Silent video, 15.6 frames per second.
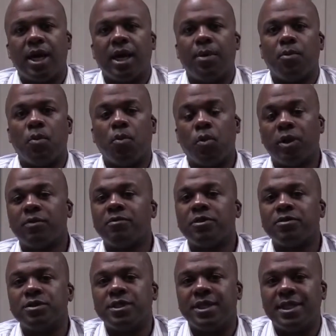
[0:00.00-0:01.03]
Um, one of
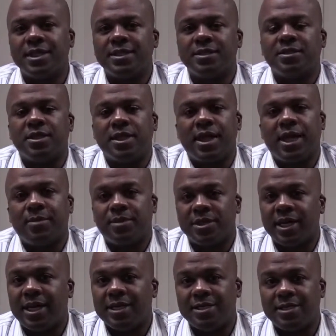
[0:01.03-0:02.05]
those is the
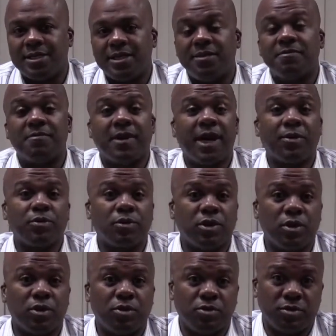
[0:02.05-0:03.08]
hepatitis C viral
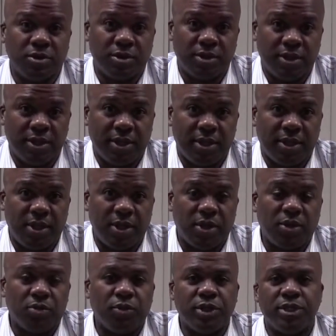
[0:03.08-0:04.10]
load,
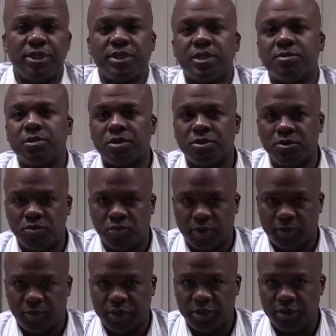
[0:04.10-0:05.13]
which is similar to
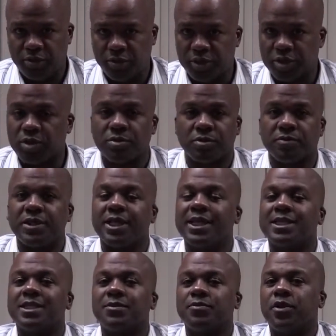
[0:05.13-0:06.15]
what we do in terms of
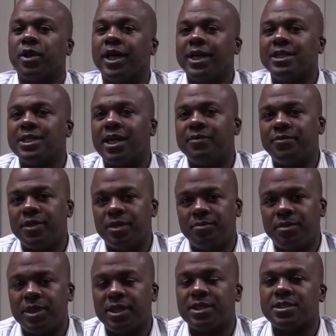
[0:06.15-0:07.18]
testing for HIV,
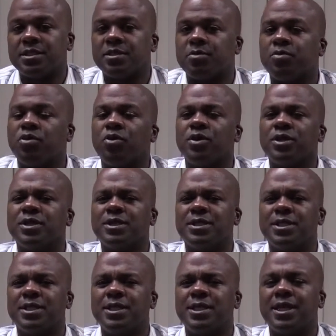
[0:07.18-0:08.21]
because it's important to
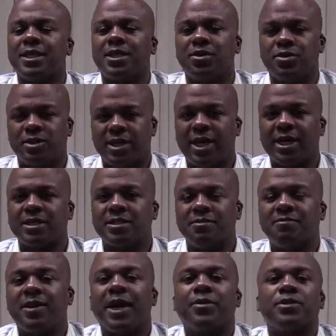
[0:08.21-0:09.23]
see that there is actually
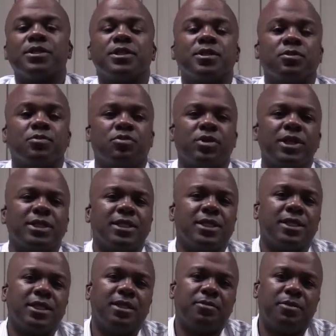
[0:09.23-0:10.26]
virus still
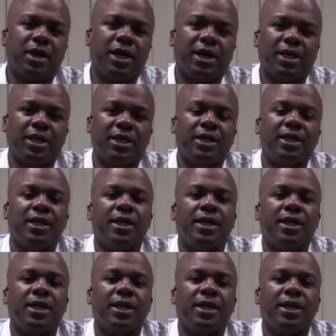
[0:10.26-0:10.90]
present in the body